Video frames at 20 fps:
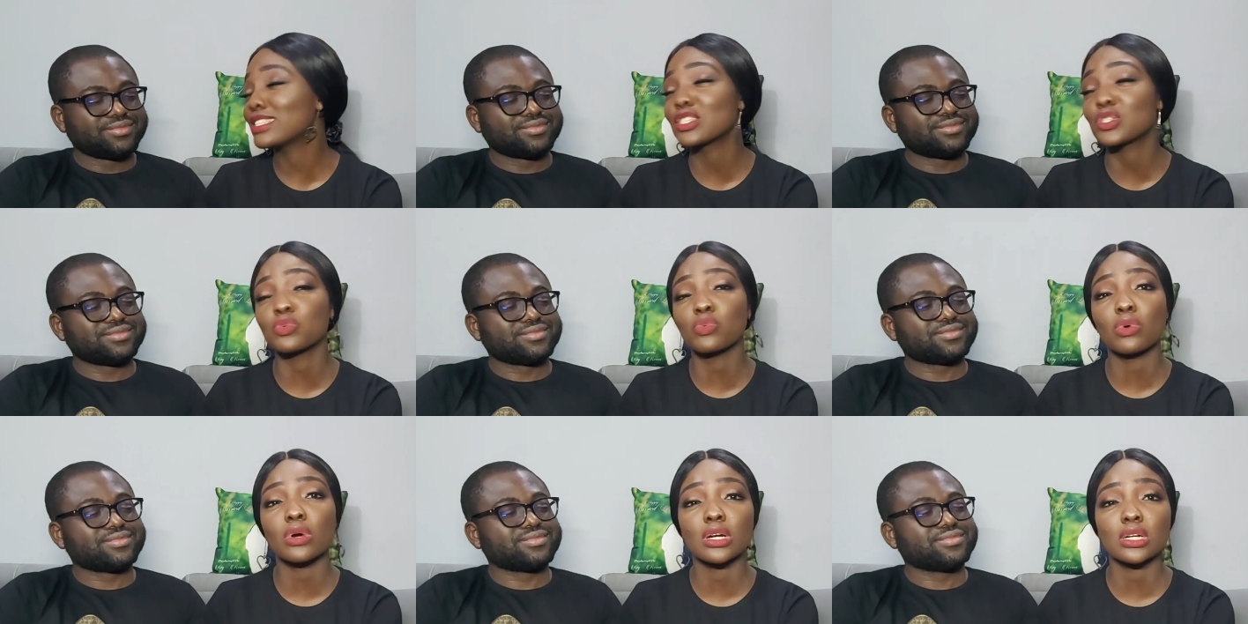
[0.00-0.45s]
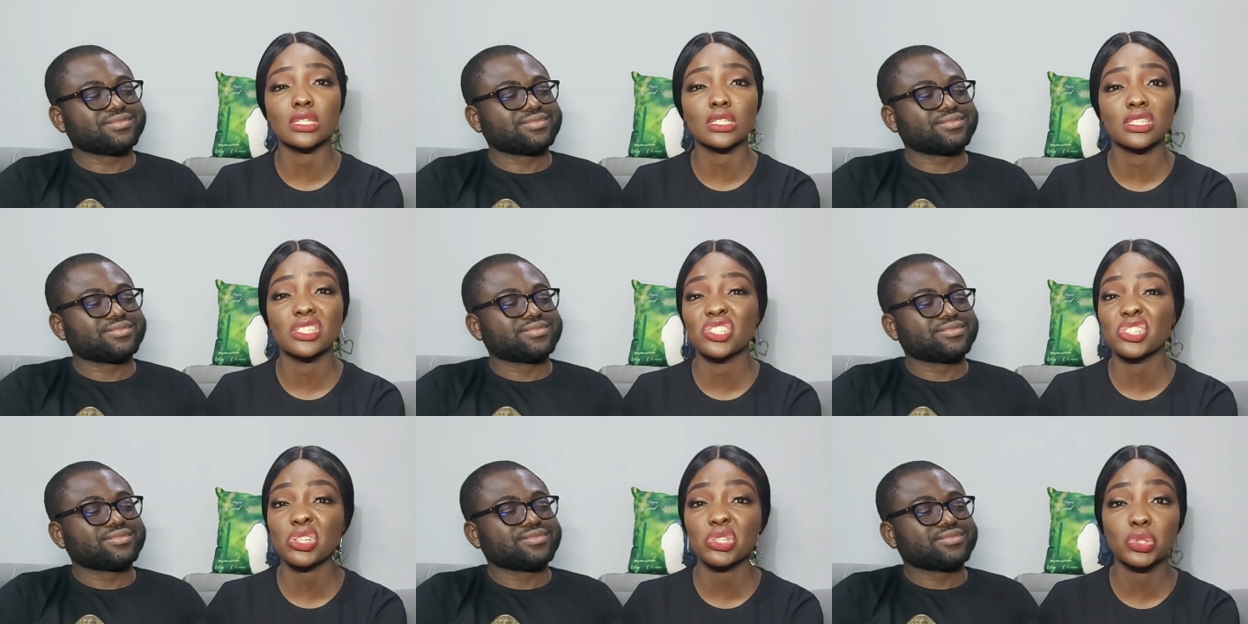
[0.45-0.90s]
Speaker 1: this
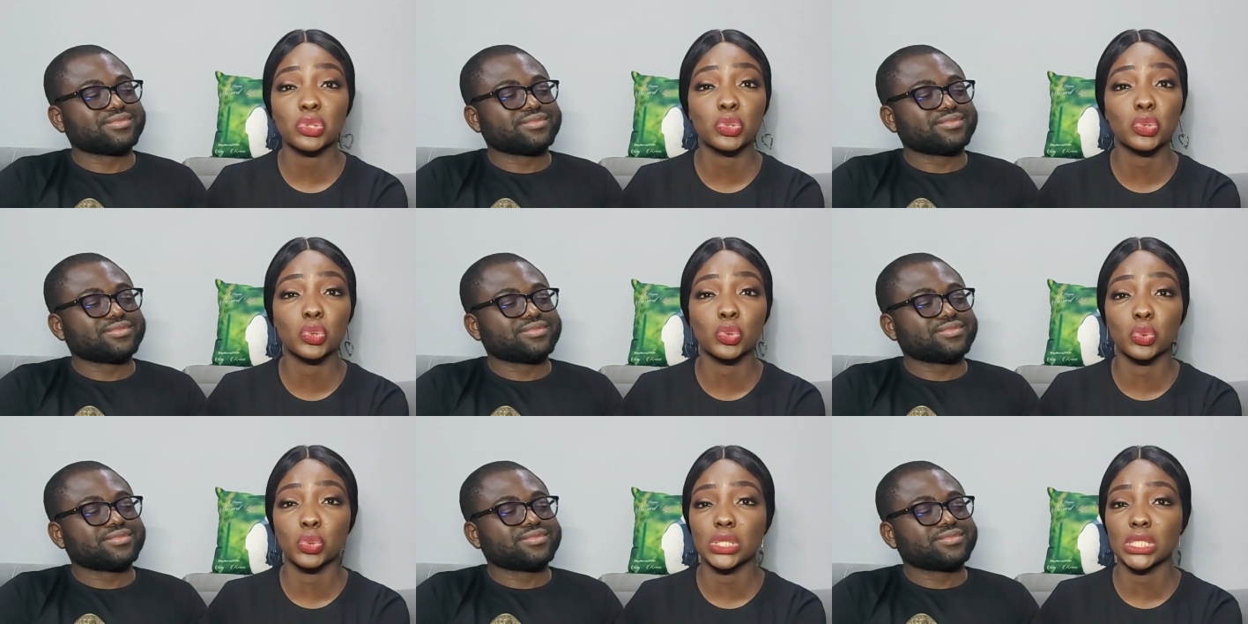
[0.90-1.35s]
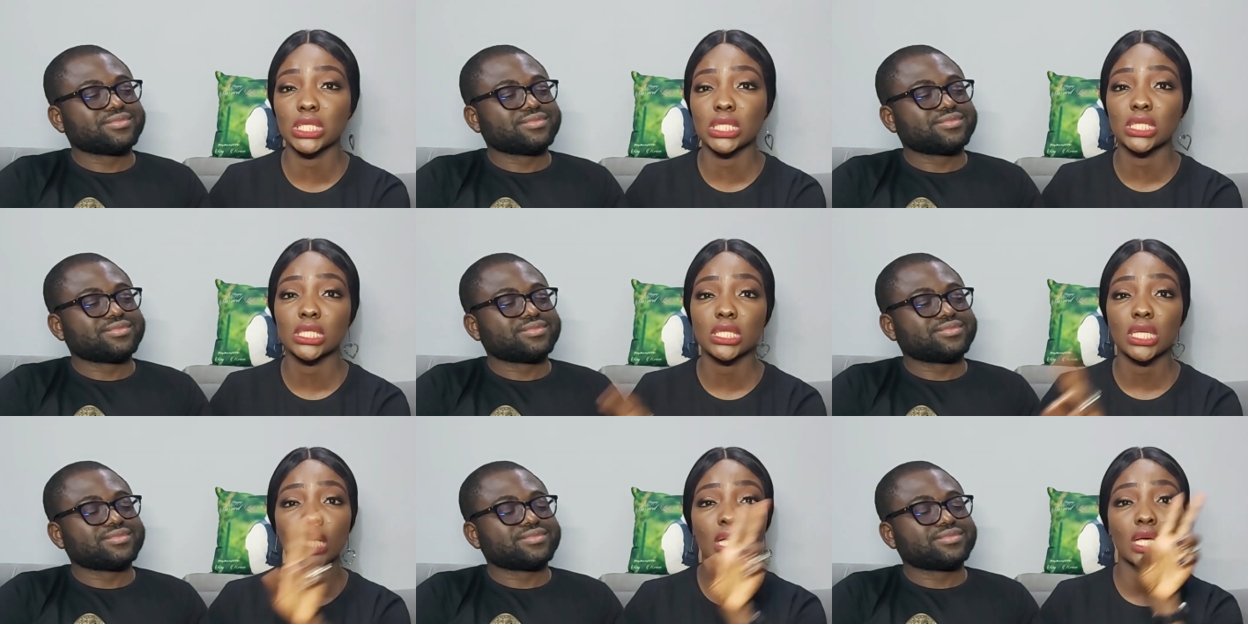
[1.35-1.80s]
works. It's just two
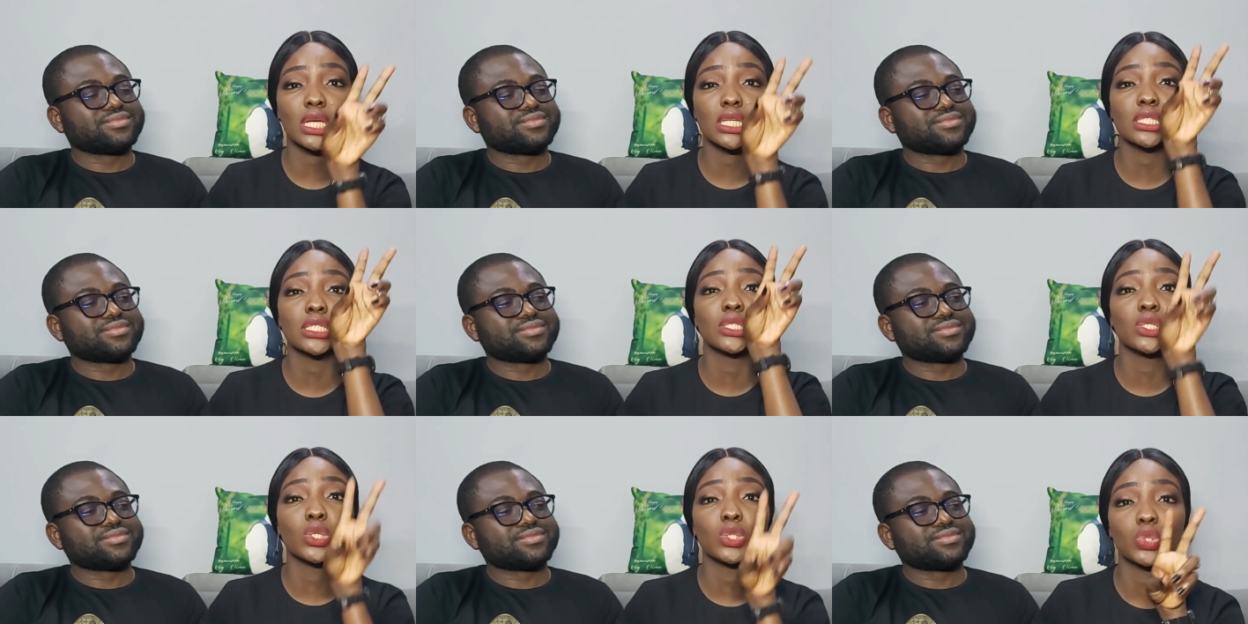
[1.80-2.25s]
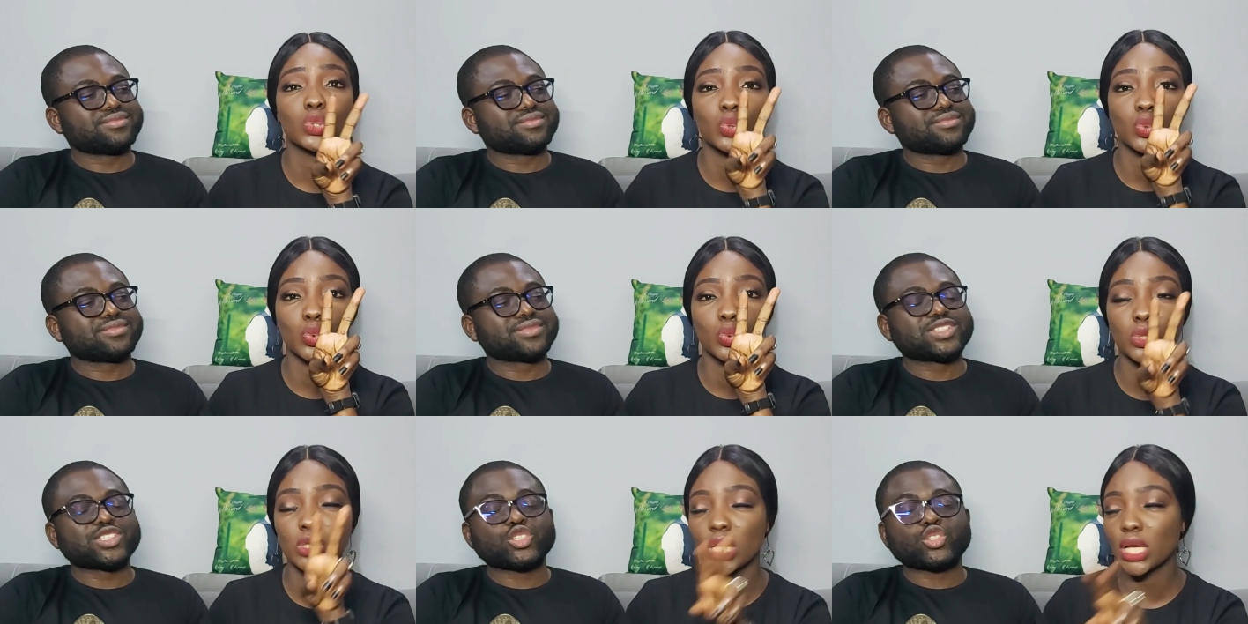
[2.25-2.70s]
things because it's
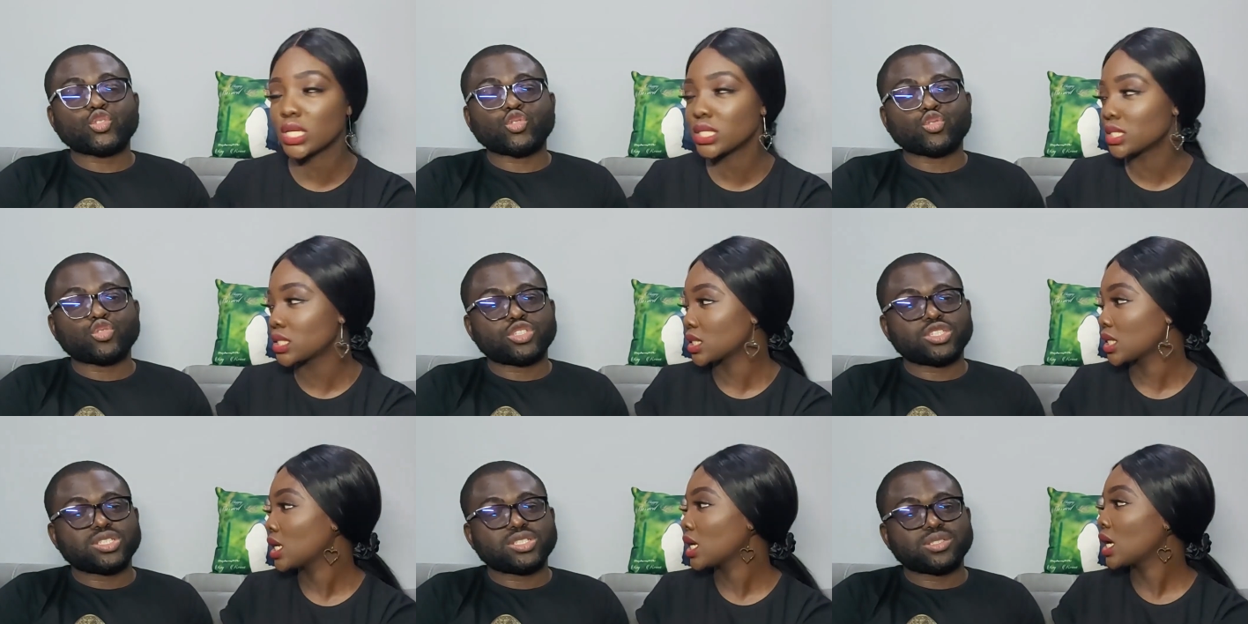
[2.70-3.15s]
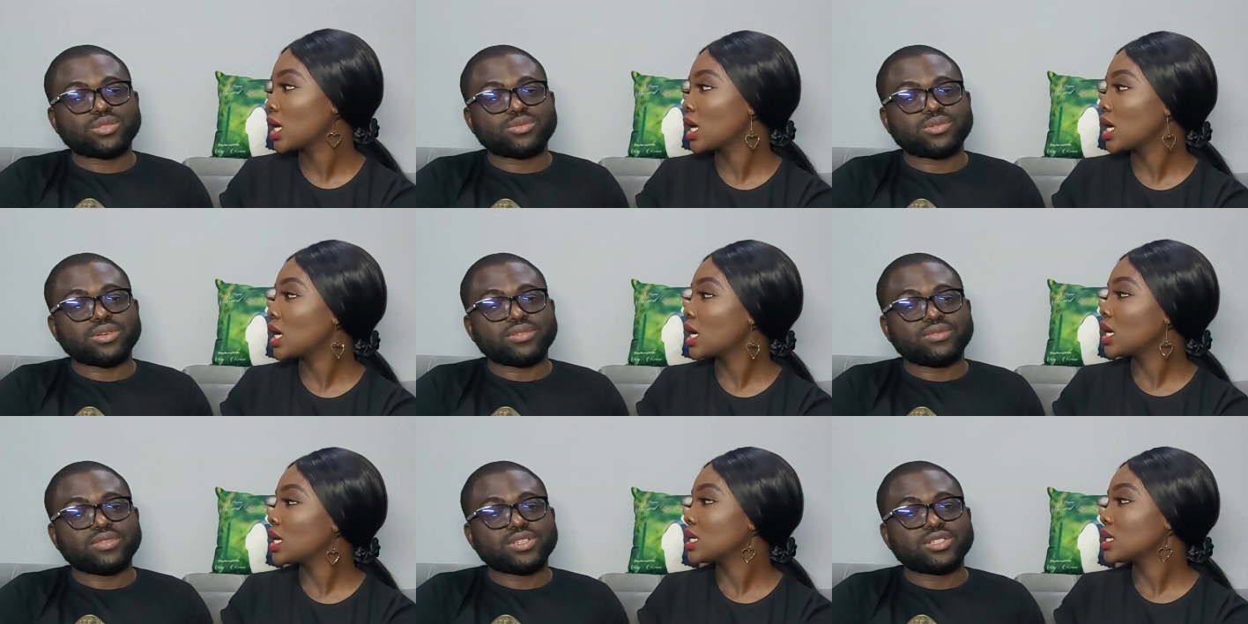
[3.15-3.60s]
just two years. Two things
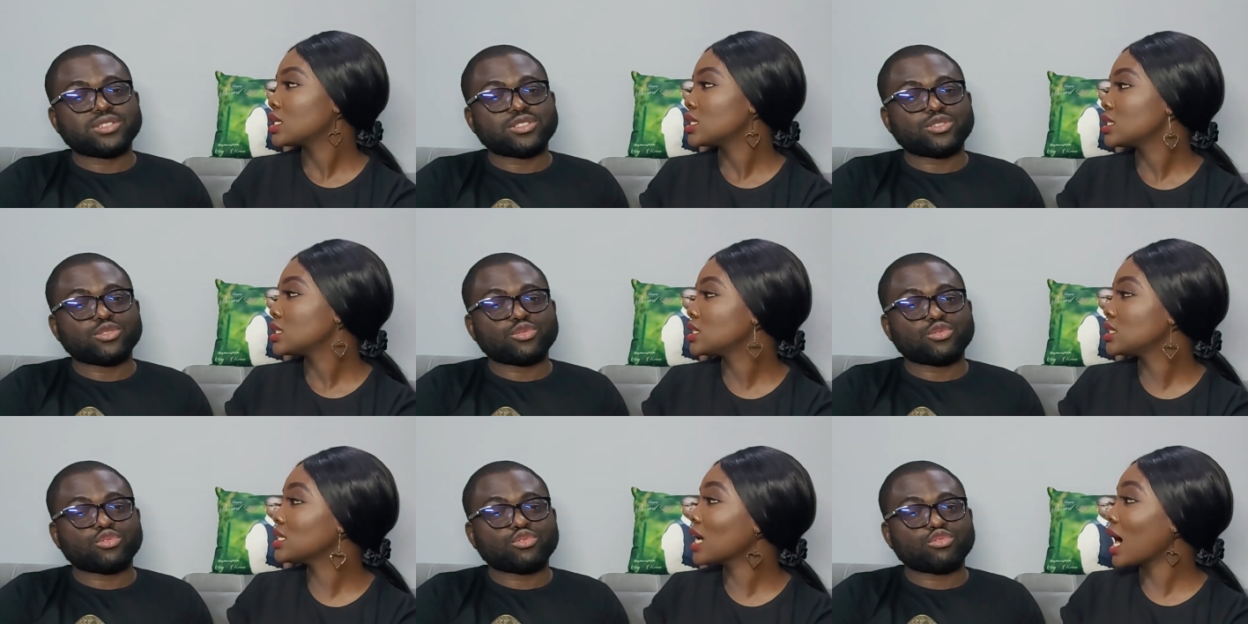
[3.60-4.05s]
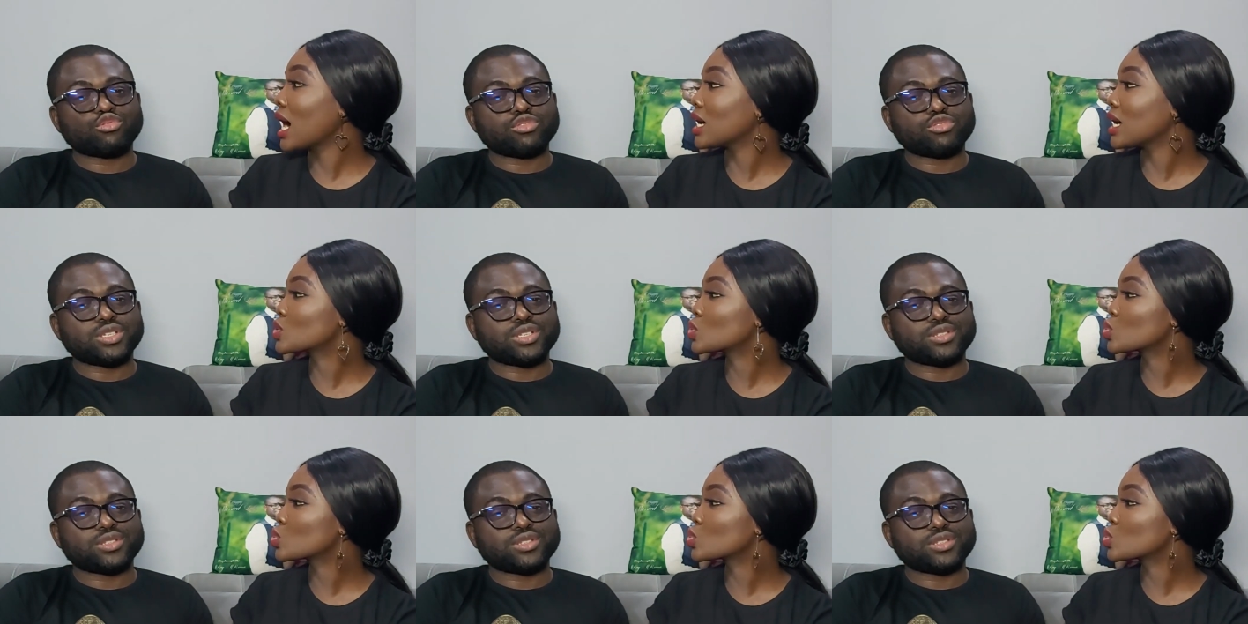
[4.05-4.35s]
we have learned. yeah,